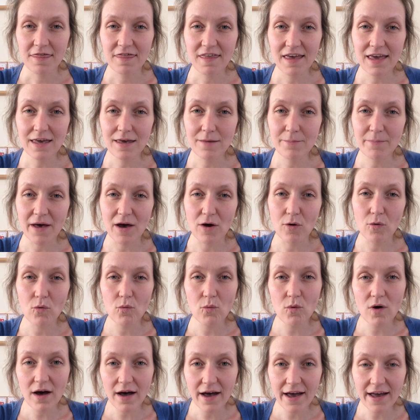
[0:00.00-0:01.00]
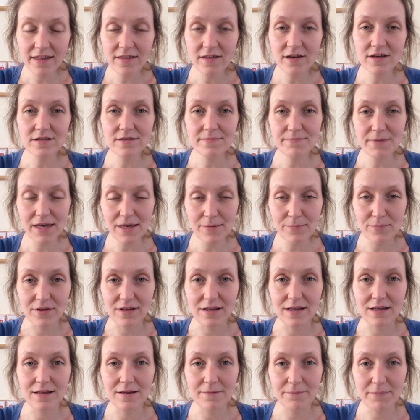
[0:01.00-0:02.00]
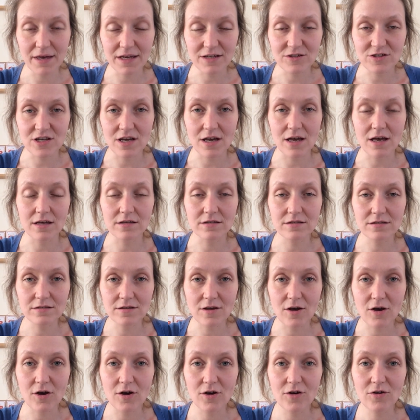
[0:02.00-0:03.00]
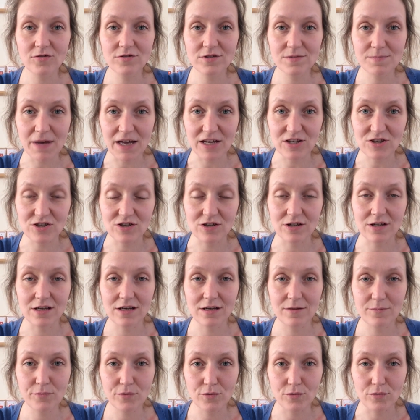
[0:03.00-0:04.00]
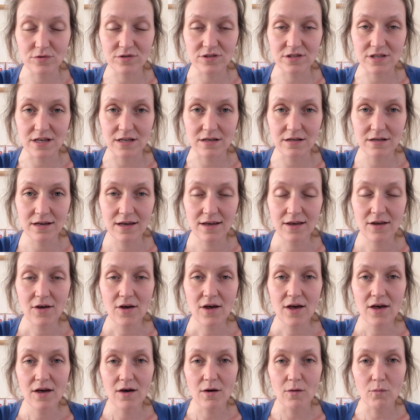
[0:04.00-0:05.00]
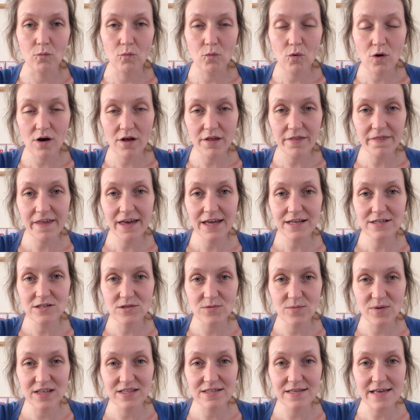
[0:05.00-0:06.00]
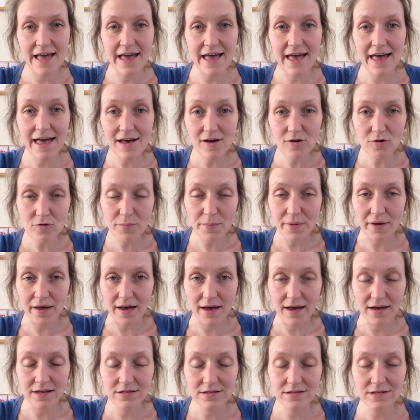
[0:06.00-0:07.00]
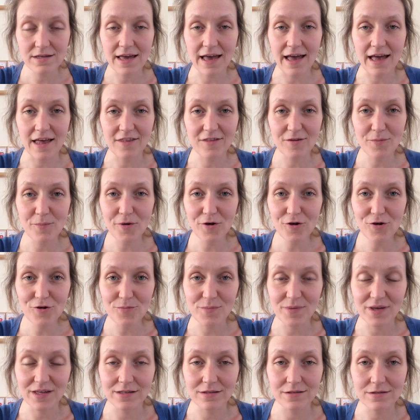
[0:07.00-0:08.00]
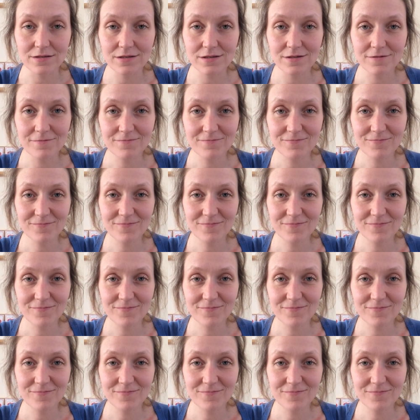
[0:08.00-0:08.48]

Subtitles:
Think about why those people in the picture are so special and important and what they're doing to help us at the moment.